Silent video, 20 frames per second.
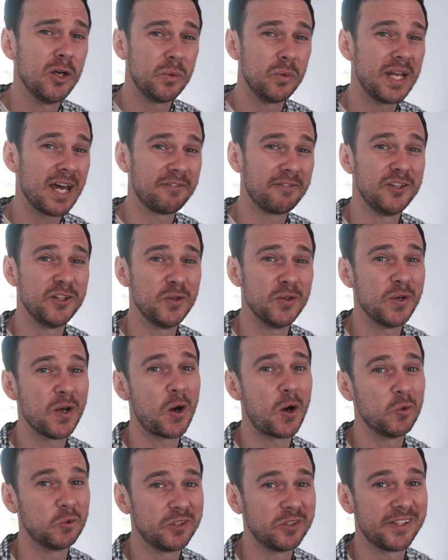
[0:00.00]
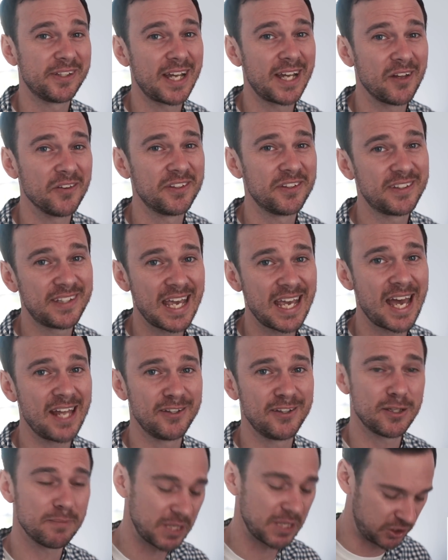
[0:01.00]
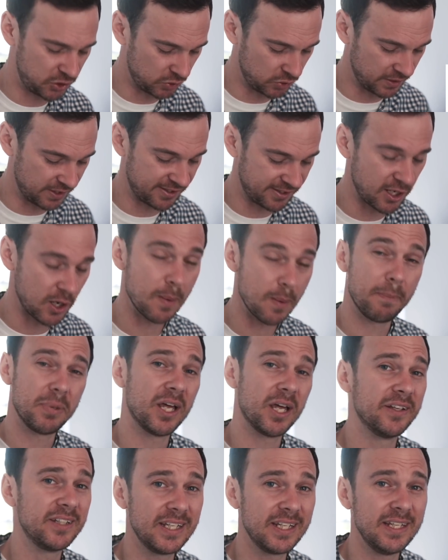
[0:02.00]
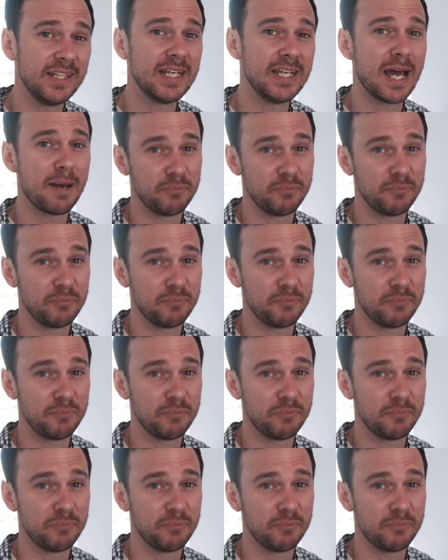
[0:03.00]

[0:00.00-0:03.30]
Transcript: we'd have to do an ultrasound scan to make sure there's no blood in the